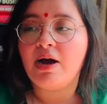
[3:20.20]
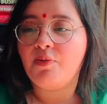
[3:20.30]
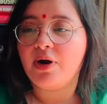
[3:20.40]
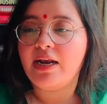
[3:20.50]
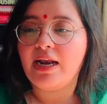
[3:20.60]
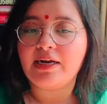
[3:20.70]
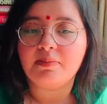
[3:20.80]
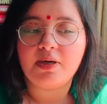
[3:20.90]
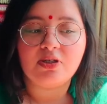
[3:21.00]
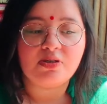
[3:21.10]
What I liked
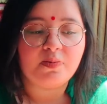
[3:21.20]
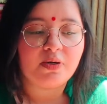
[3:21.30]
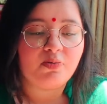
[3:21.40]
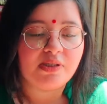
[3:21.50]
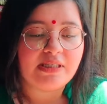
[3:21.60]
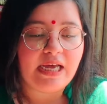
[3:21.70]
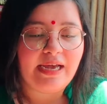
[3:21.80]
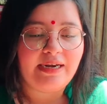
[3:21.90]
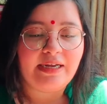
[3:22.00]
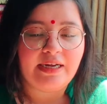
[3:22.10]
about this book was
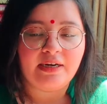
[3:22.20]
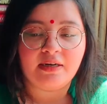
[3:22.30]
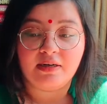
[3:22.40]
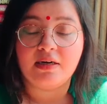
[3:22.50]
that it